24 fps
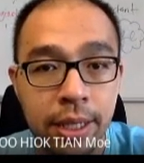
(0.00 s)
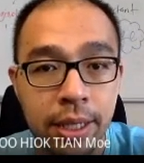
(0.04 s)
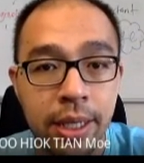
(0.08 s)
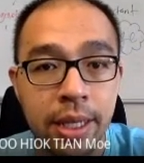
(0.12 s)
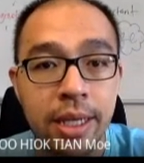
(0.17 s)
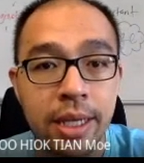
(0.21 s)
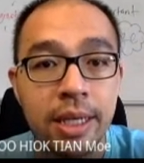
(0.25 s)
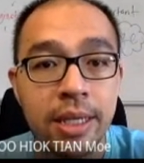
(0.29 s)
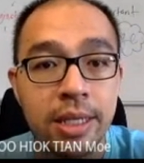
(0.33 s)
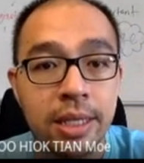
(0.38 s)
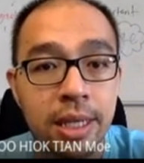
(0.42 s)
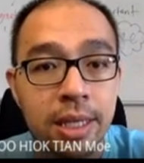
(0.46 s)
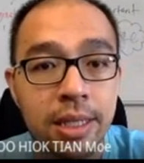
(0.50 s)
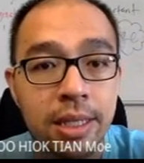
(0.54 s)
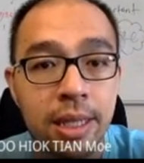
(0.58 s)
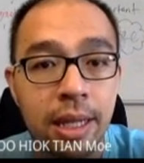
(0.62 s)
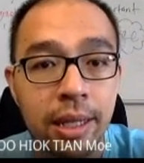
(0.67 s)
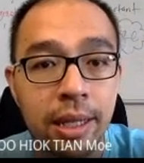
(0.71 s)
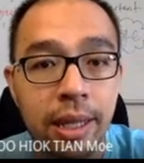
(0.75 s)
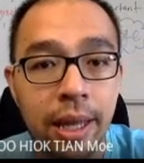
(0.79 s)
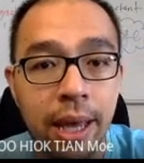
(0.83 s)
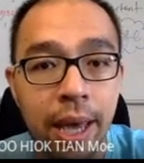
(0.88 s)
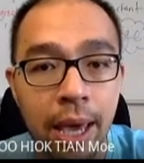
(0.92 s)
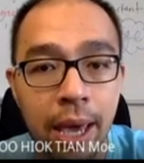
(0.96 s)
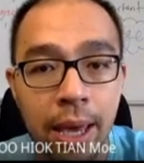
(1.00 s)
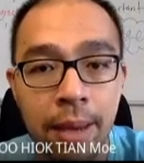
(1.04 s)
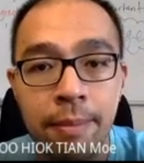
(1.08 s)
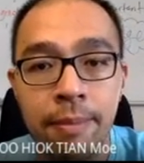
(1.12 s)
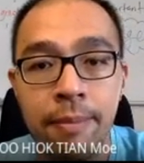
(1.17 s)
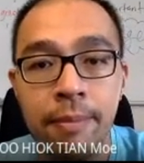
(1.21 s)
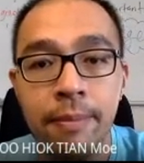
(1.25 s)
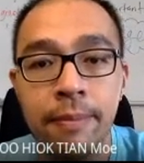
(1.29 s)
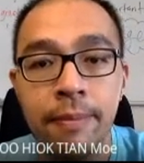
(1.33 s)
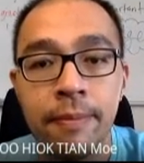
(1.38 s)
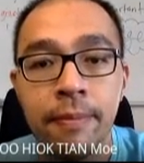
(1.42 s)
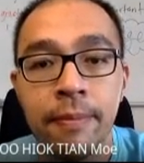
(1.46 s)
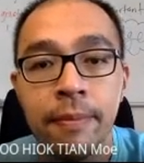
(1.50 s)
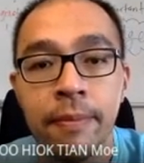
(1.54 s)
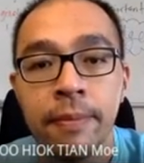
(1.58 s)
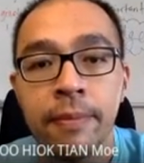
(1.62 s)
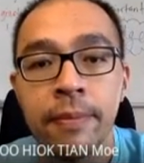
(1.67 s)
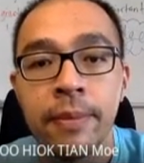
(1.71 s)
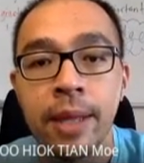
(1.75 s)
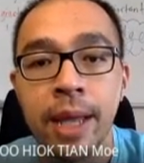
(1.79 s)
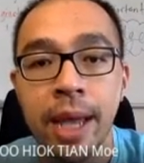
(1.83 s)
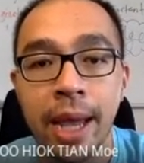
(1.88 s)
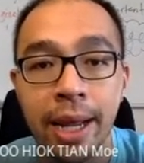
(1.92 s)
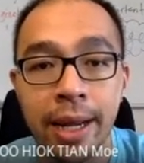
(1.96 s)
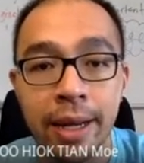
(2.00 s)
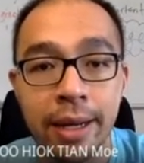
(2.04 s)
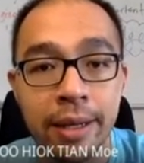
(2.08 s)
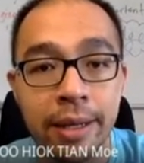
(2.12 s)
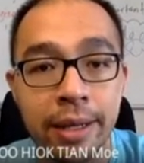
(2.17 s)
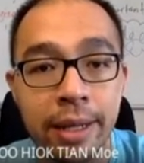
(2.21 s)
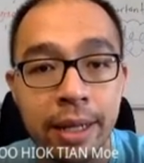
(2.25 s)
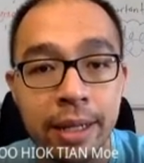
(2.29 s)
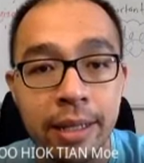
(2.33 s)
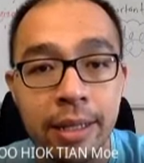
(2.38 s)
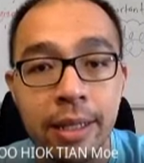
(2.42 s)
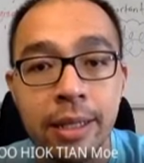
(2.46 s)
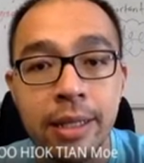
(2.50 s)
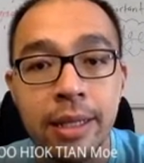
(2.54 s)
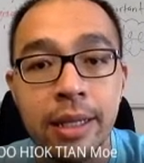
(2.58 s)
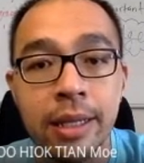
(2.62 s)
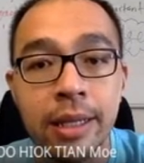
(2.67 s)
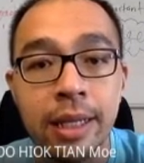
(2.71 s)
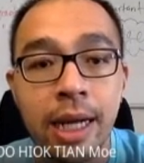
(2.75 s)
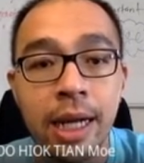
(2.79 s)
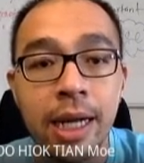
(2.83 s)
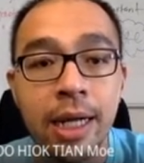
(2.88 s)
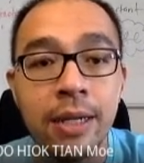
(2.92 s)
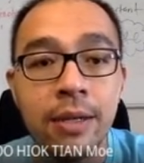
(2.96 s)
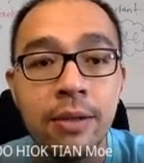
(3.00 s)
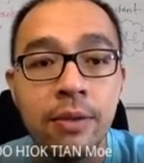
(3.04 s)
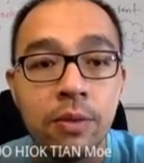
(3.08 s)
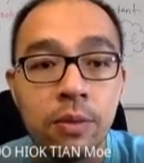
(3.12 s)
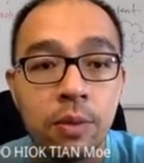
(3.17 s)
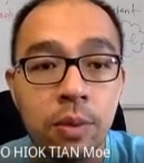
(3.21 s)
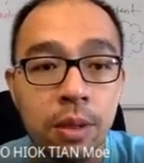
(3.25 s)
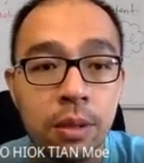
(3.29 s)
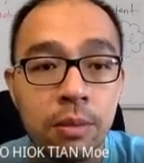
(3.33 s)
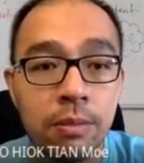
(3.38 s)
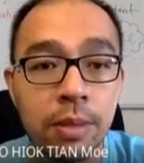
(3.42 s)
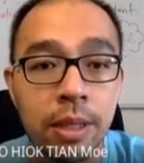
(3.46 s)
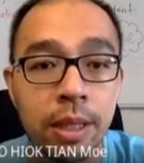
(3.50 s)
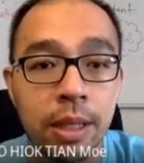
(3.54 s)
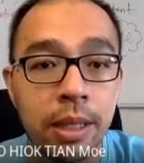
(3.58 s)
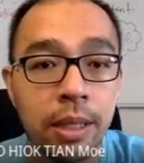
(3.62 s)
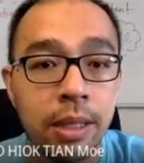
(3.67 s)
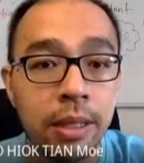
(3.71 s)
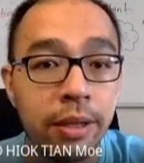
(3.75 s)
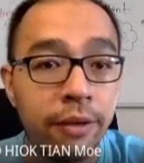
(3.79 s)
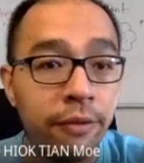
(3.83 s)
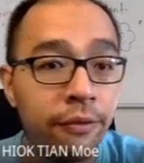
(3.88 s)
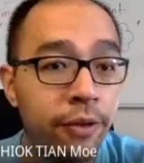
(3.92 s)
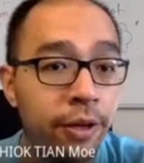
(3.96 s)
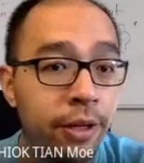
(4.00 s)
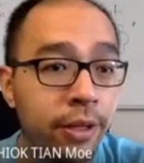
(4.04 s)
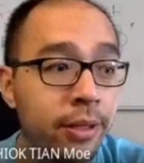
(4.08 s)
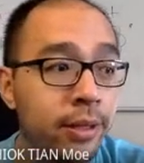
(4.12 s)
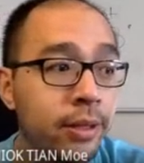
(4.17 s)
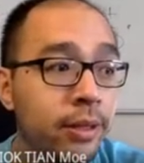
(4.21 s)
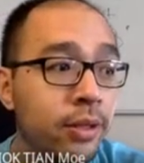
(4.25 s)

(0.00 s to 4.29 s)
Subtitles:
It's just that the M and the delta theta will be different.